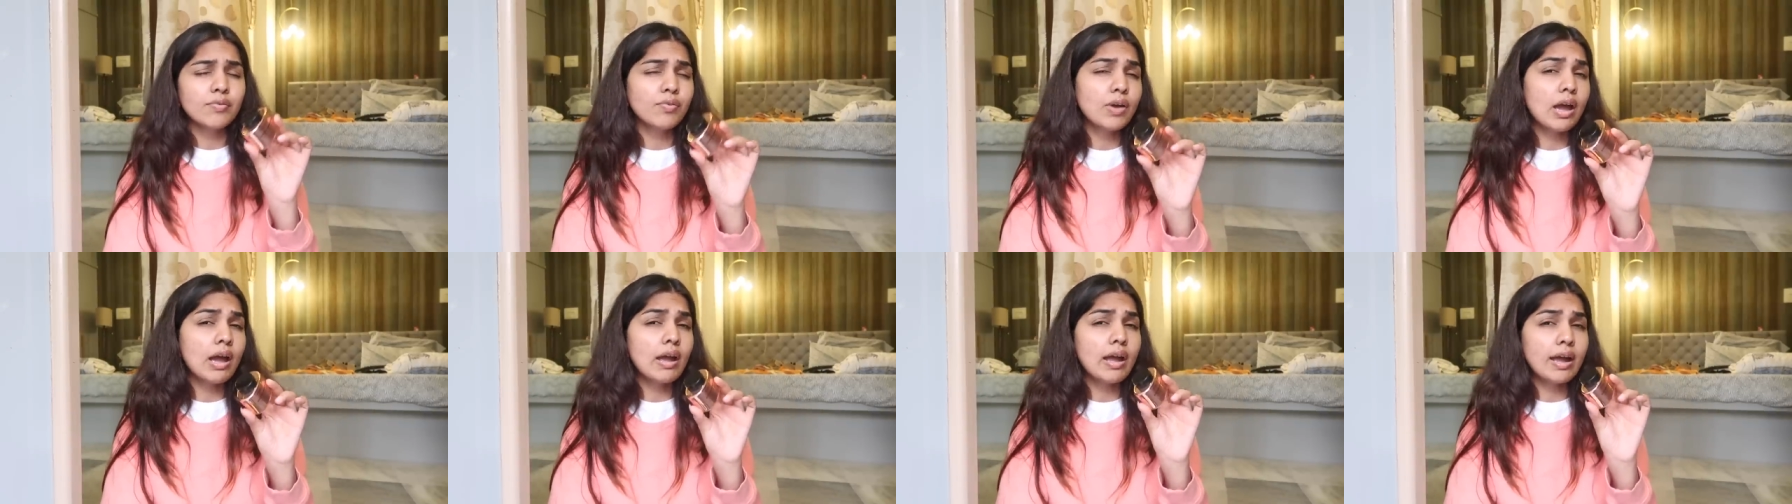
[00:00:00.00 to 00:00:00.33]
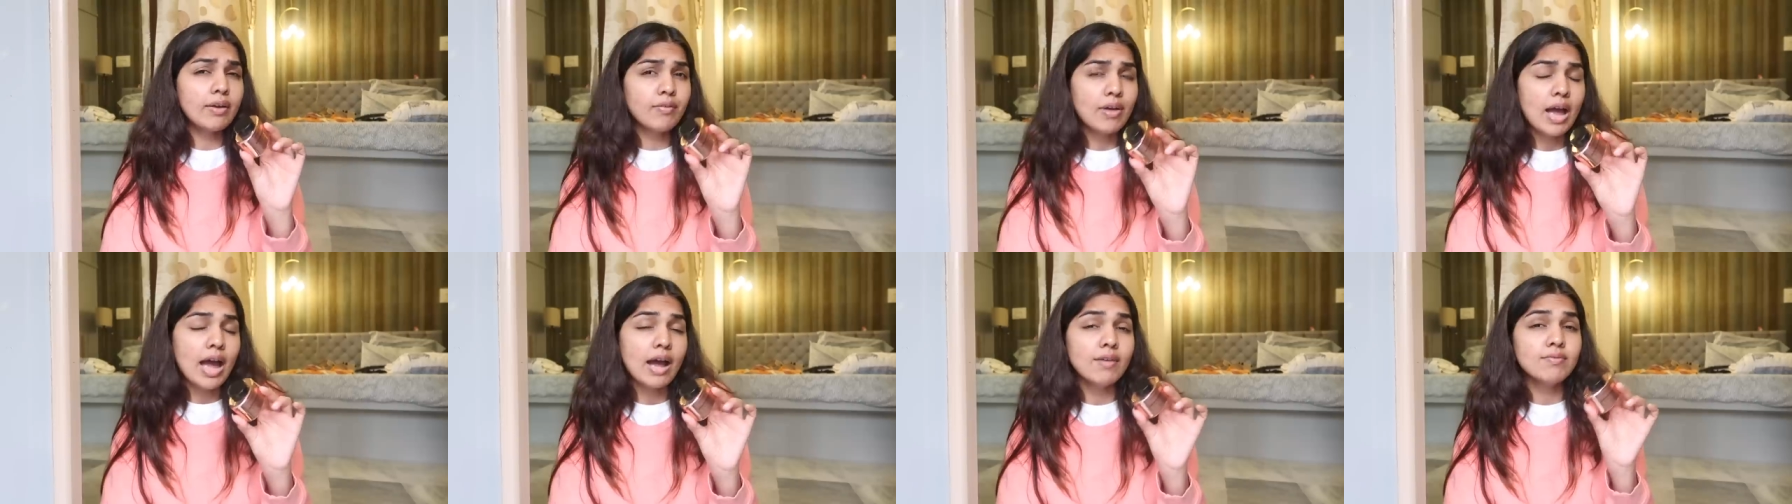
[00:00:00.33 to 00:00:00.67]
if
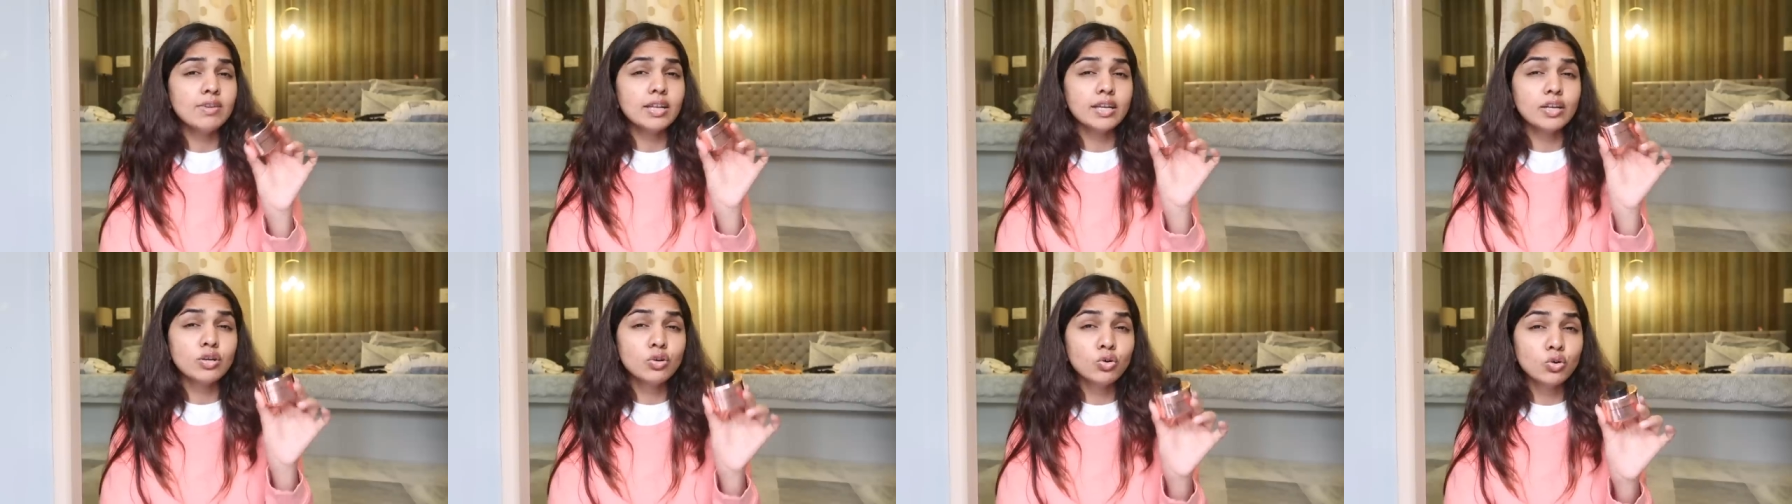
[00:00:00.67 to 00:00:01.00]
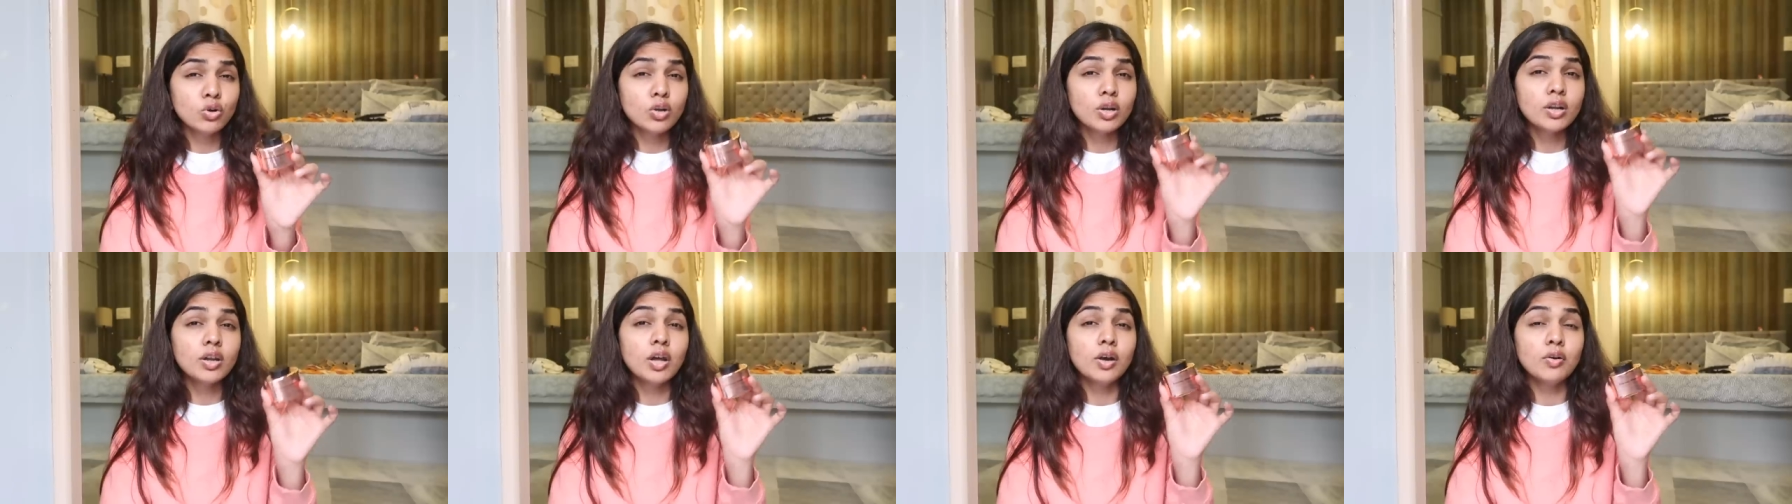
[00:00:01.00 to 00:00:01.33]
I have like
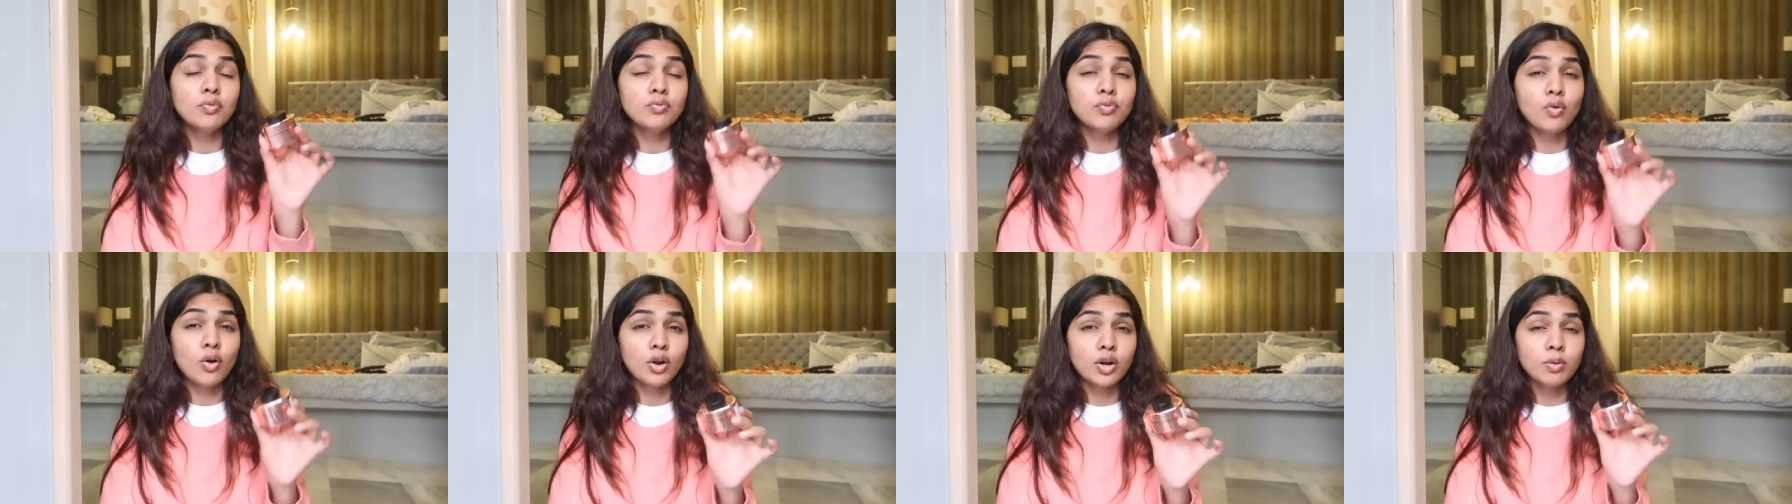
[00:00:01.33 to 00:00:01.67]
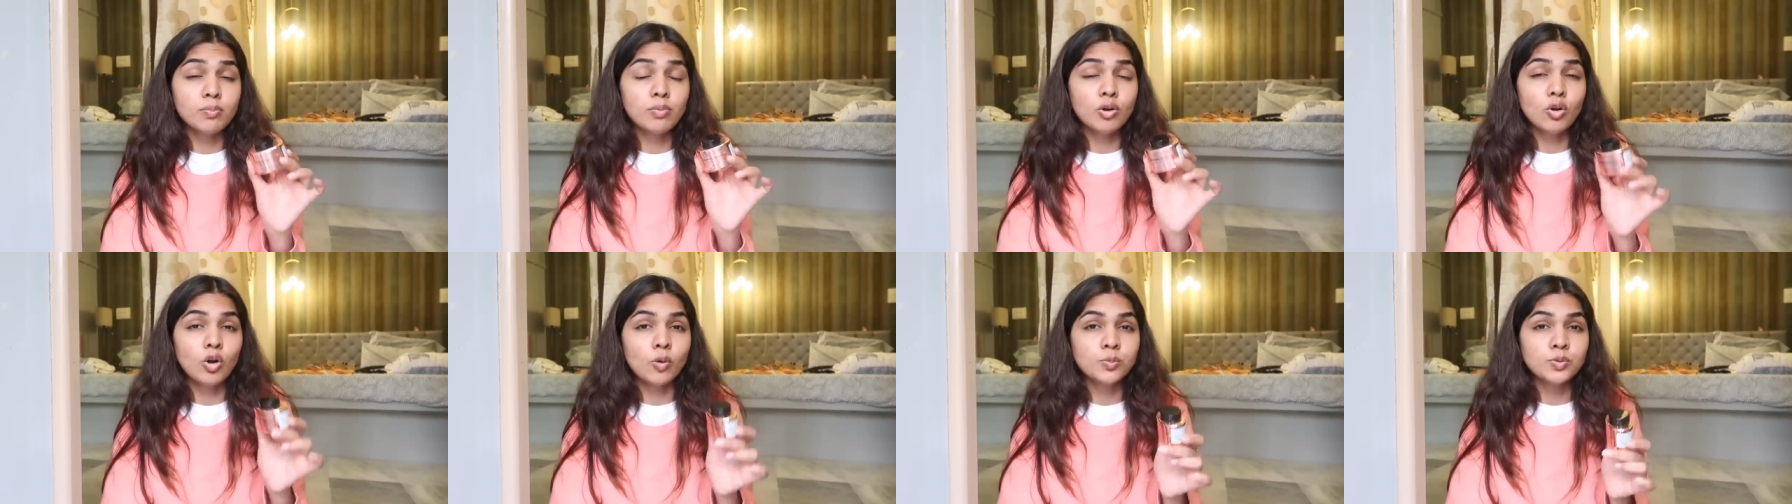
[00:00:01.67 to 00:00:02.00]
good
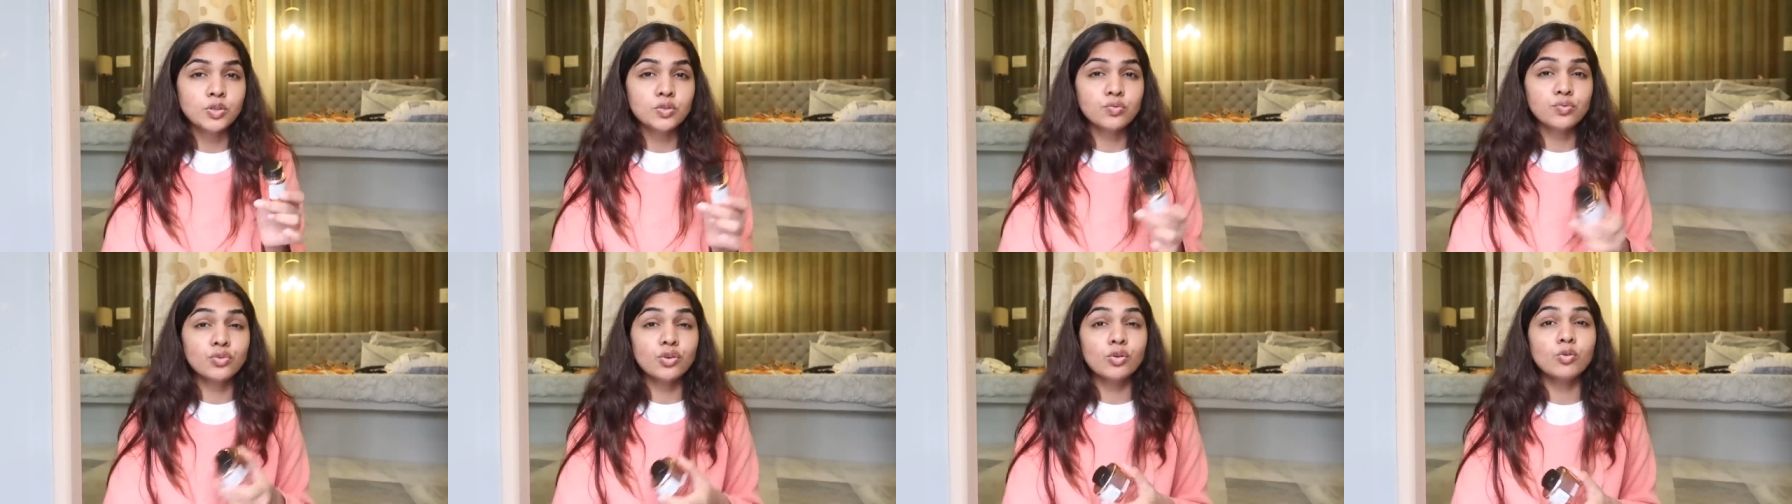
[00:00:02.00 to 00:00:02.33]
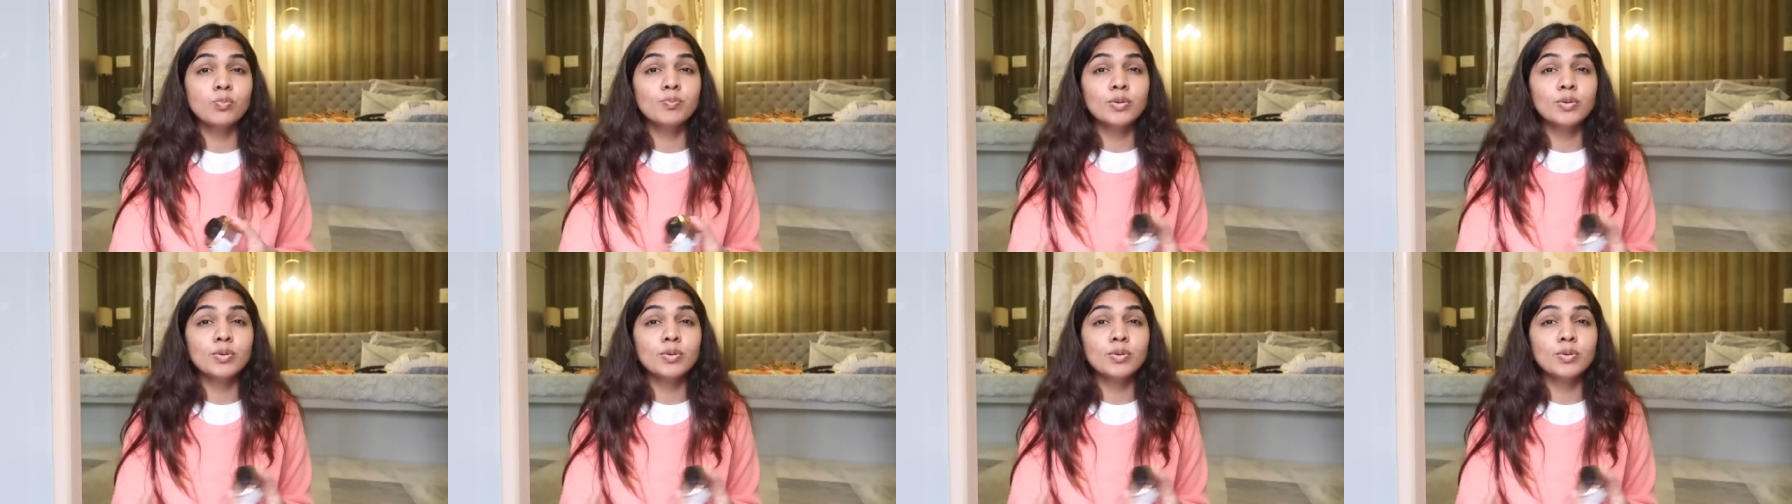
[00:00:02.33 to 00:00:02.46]
affordable option for you,